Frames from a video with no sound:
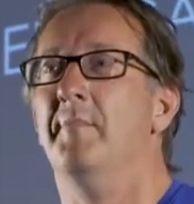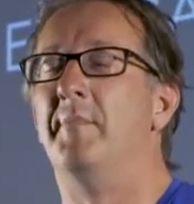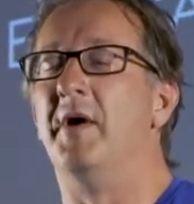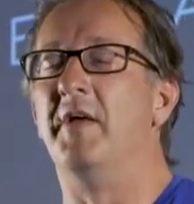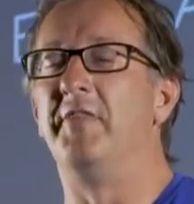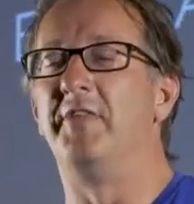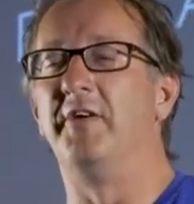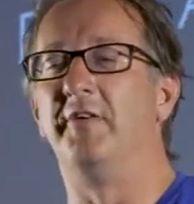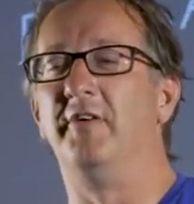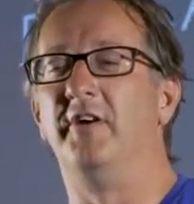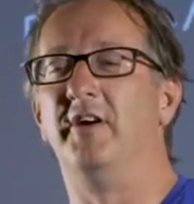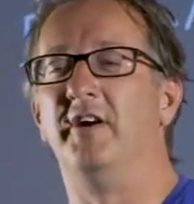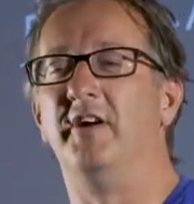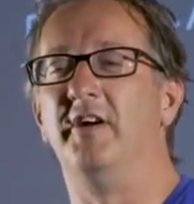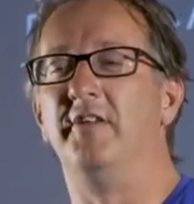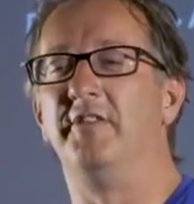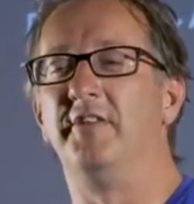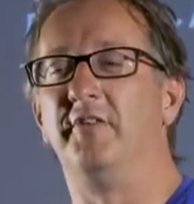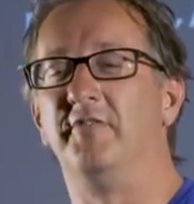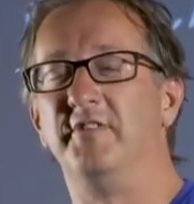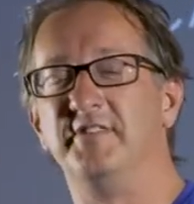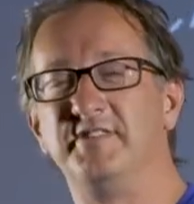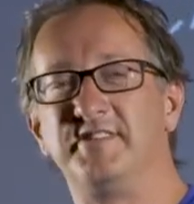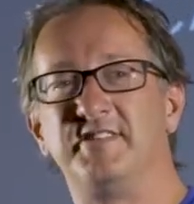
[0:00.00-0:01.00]
But there, are,
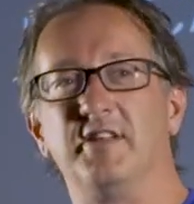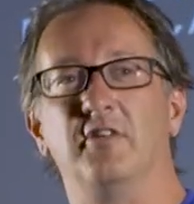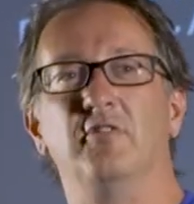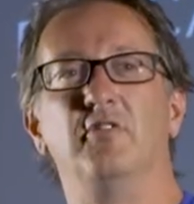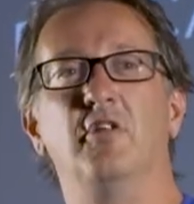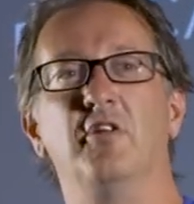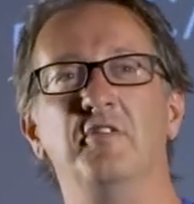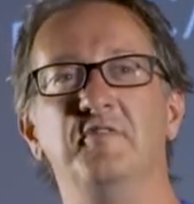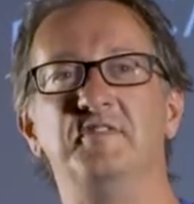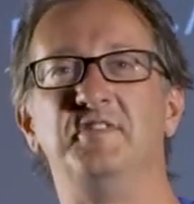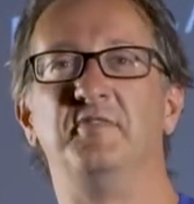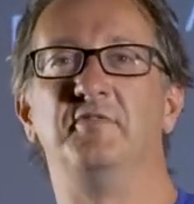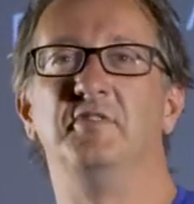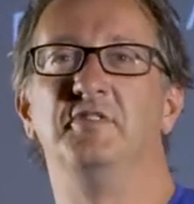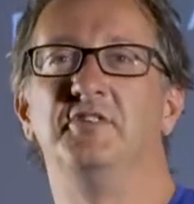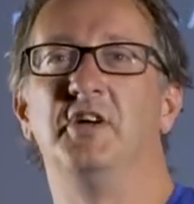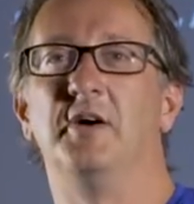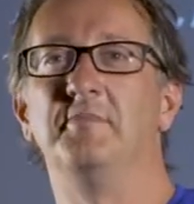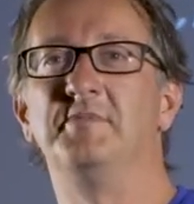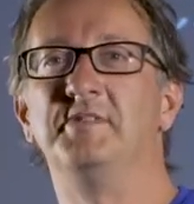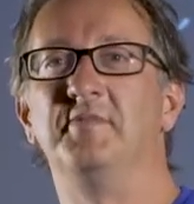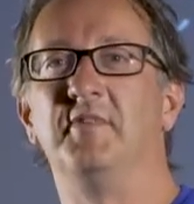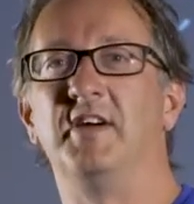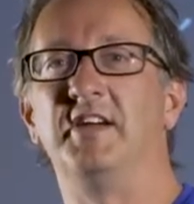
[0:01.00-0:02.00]
there is a lot of different
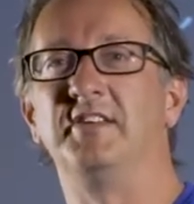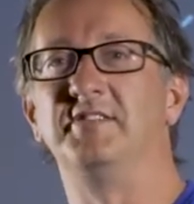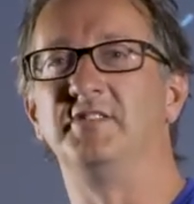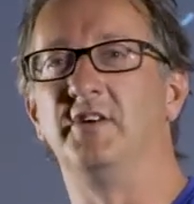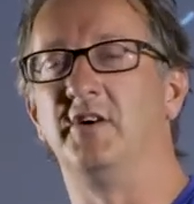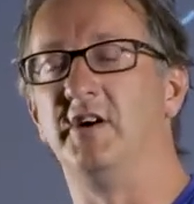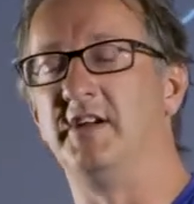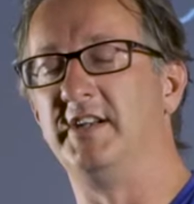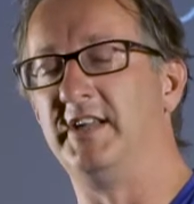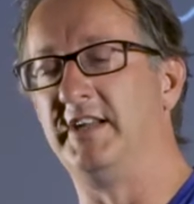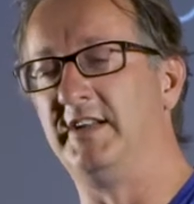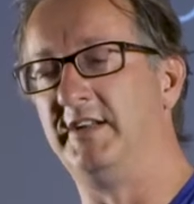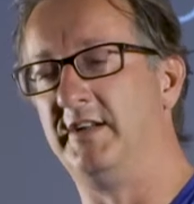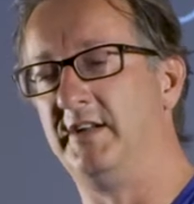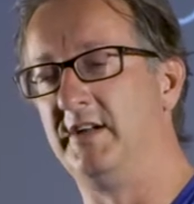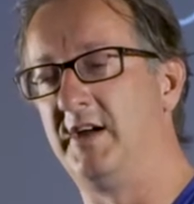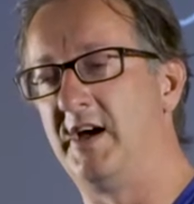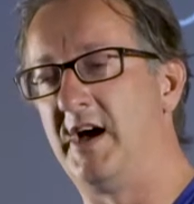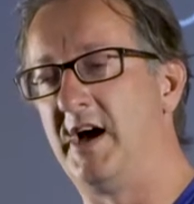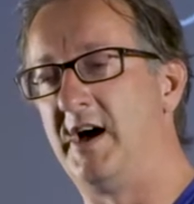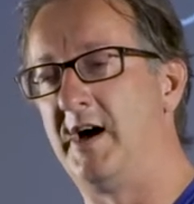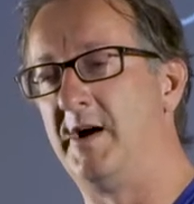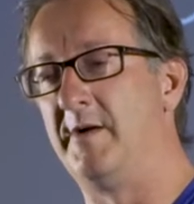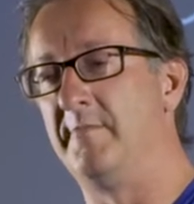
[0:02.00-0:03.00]
types of anxiety.
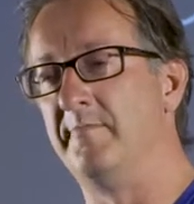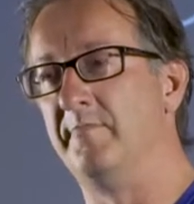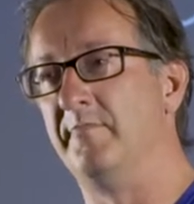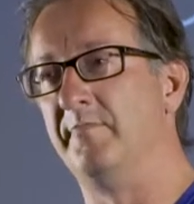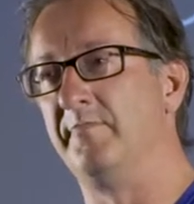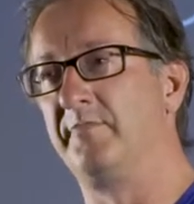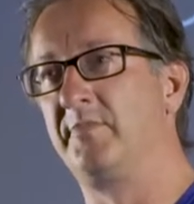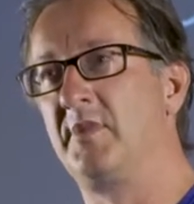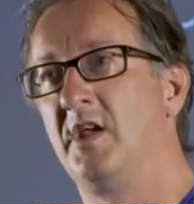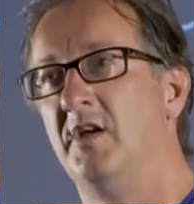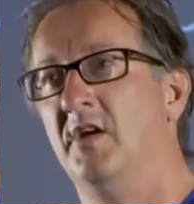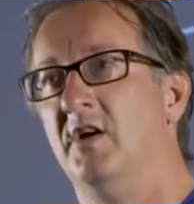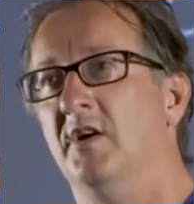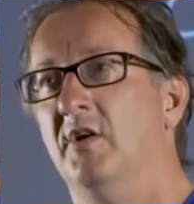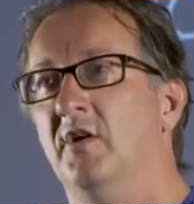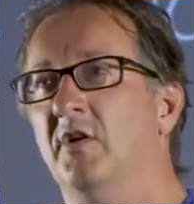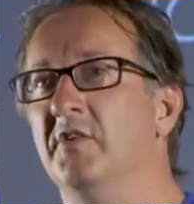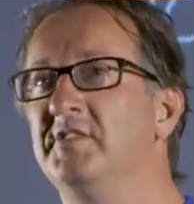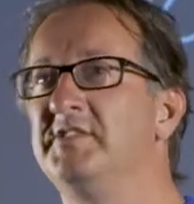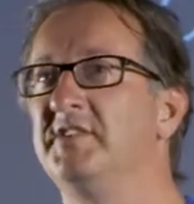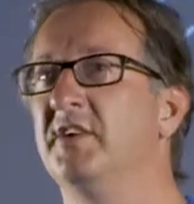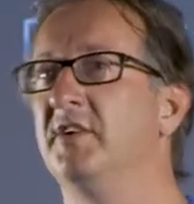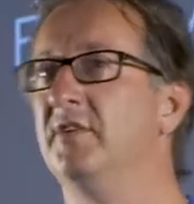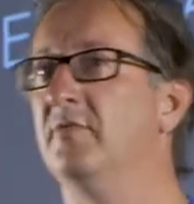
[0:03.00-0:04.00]
Um,
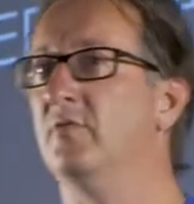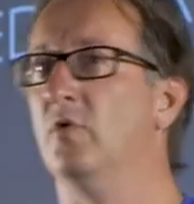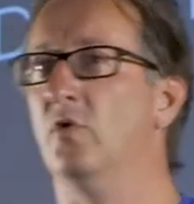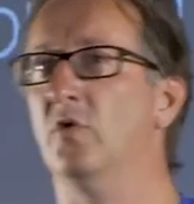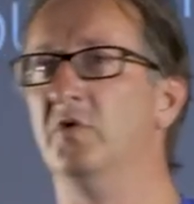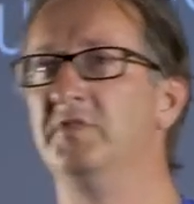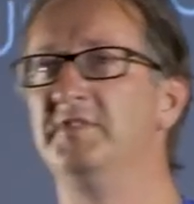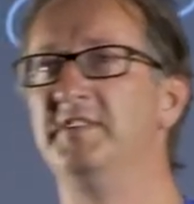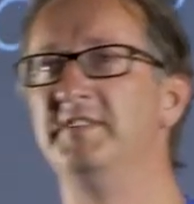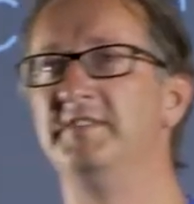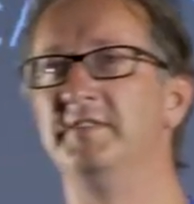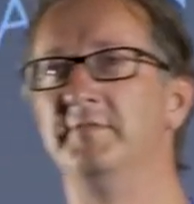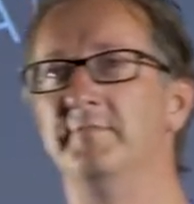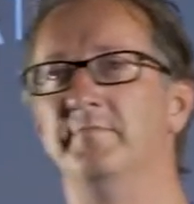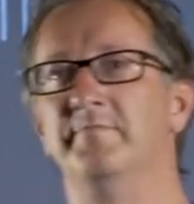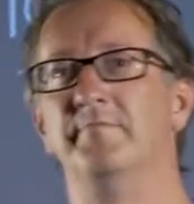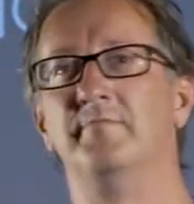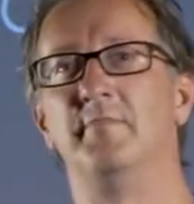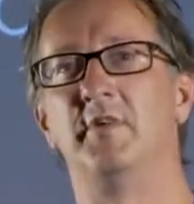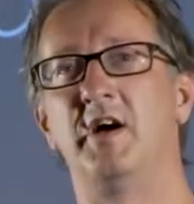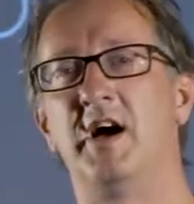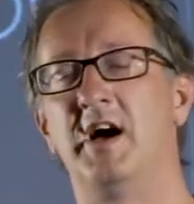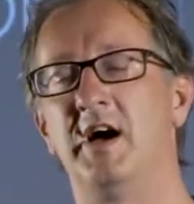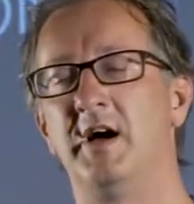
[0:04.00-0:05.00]
also,
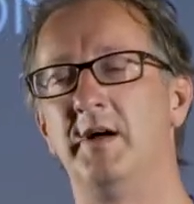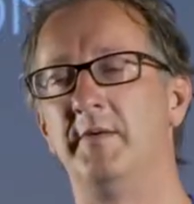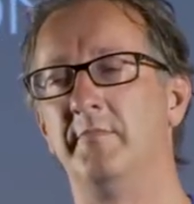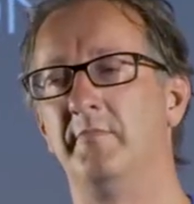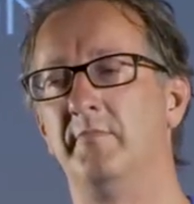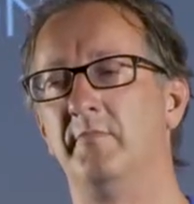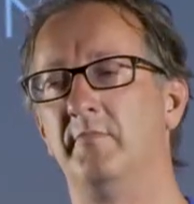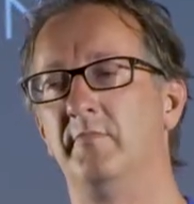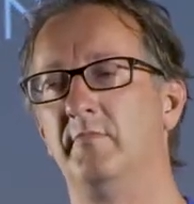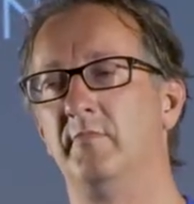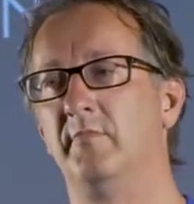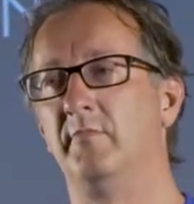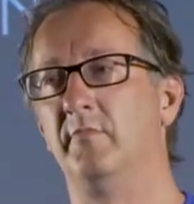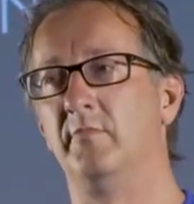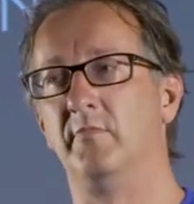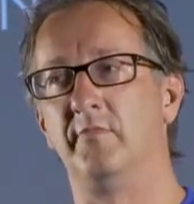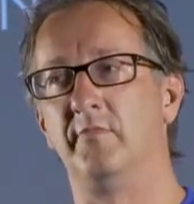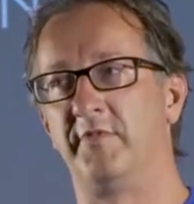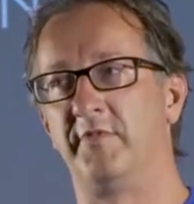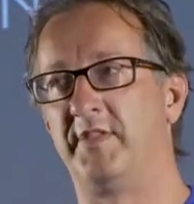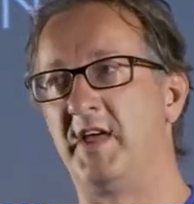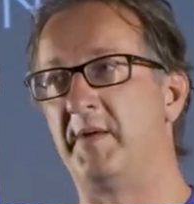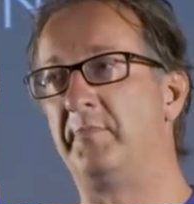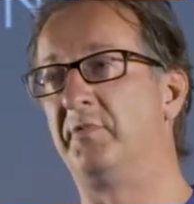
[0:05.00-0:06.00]
autism, um,
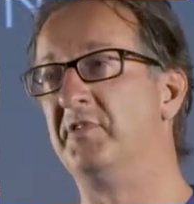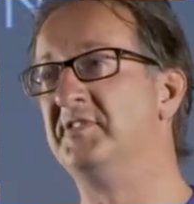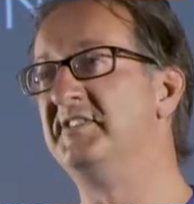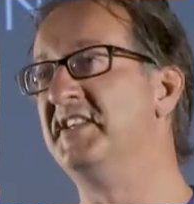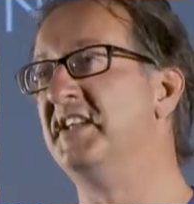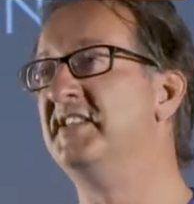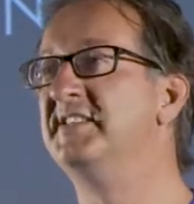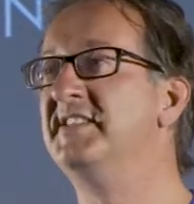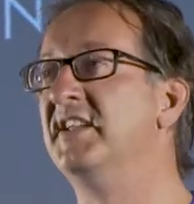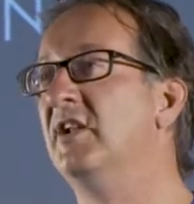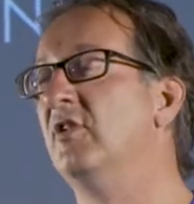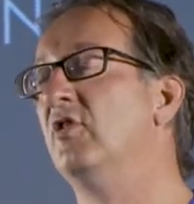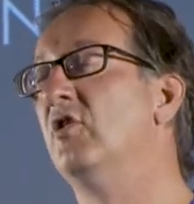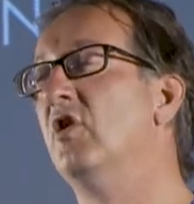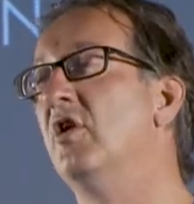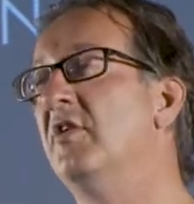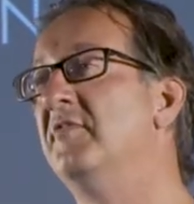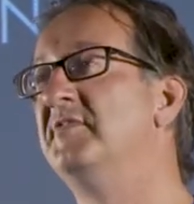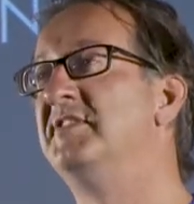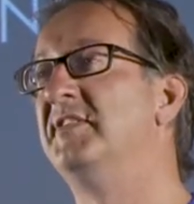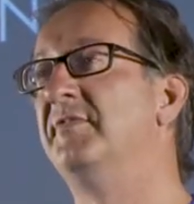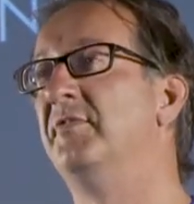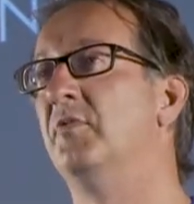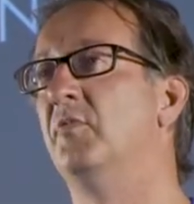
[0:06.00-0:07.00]
that presents in a
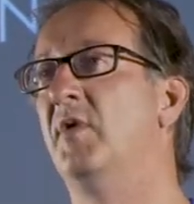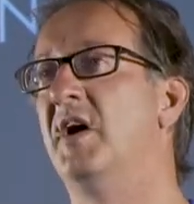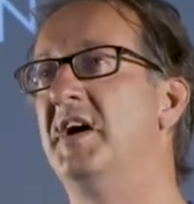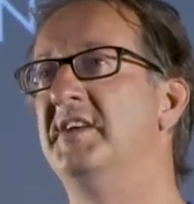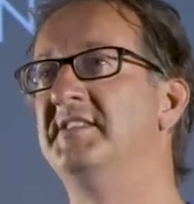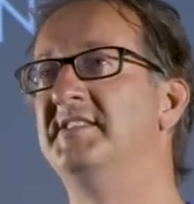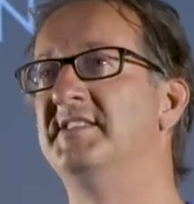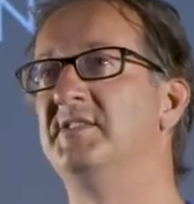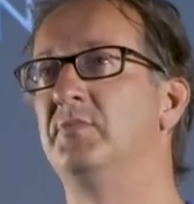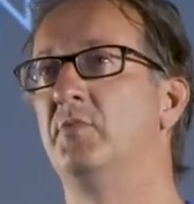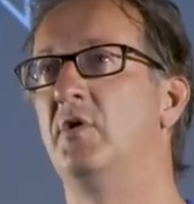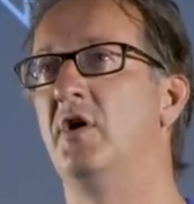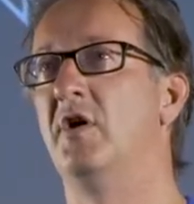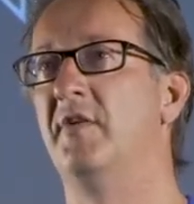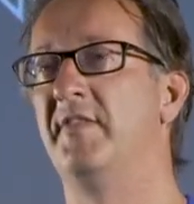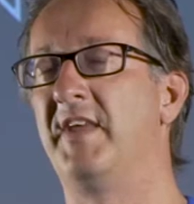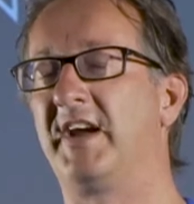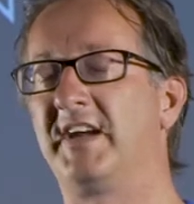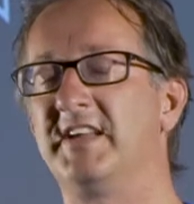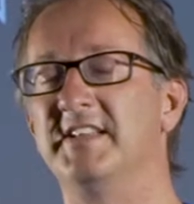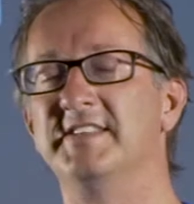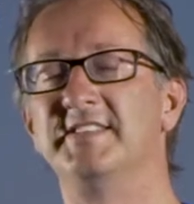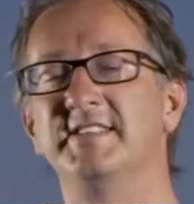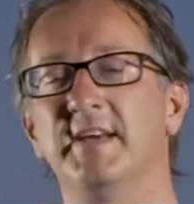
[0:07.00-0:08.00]
lot of different ways as well,
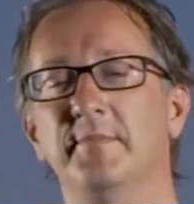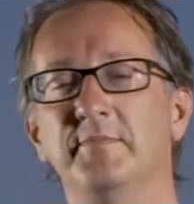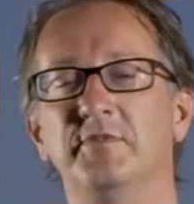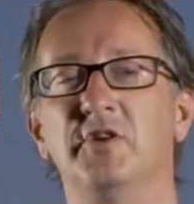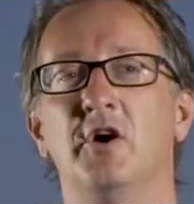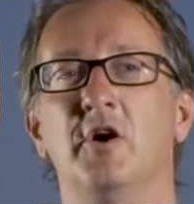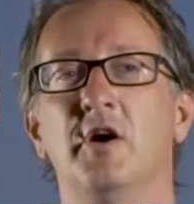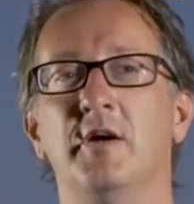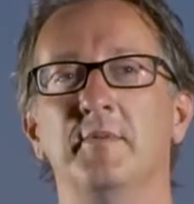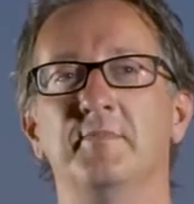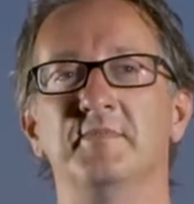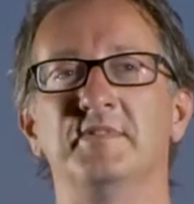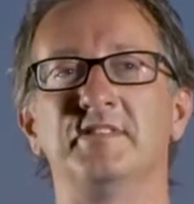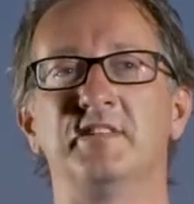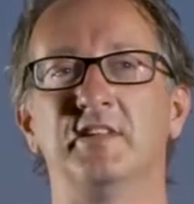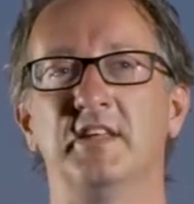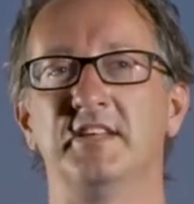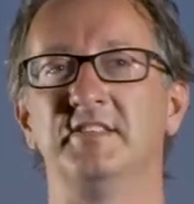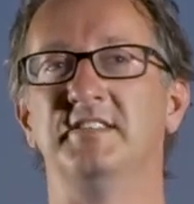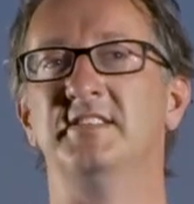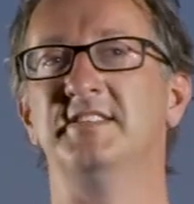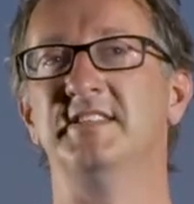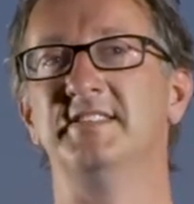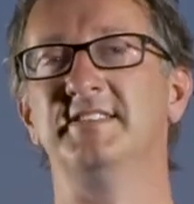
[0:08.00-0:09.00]
and that can sometimes
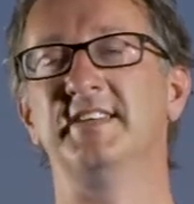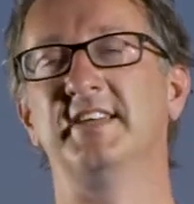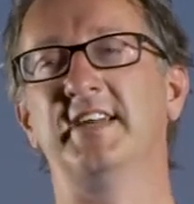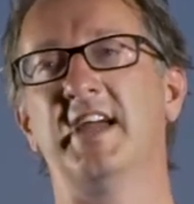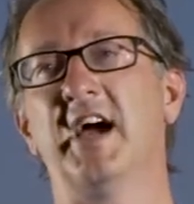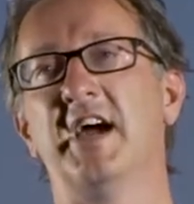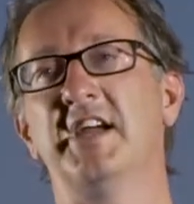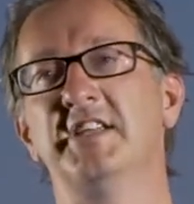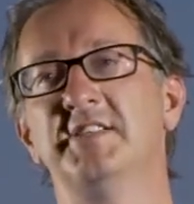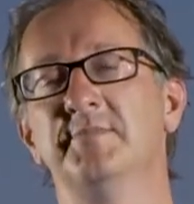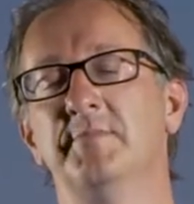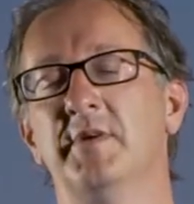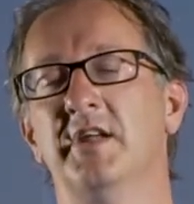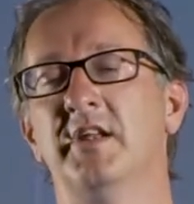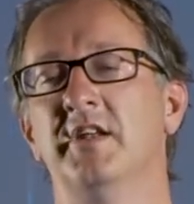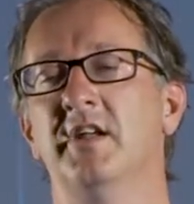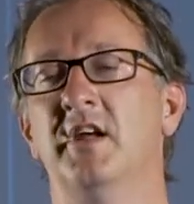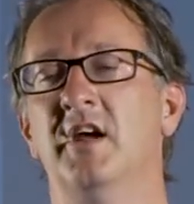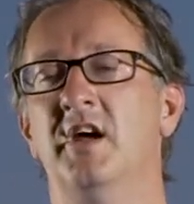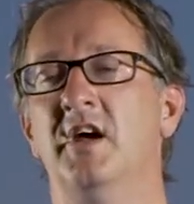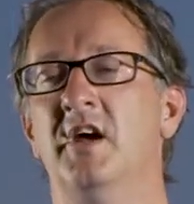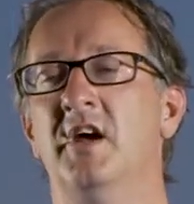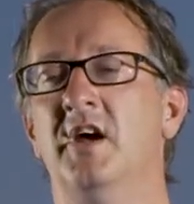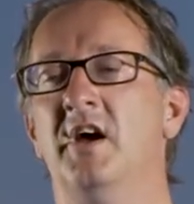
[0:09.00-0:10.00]
lead to disengagement.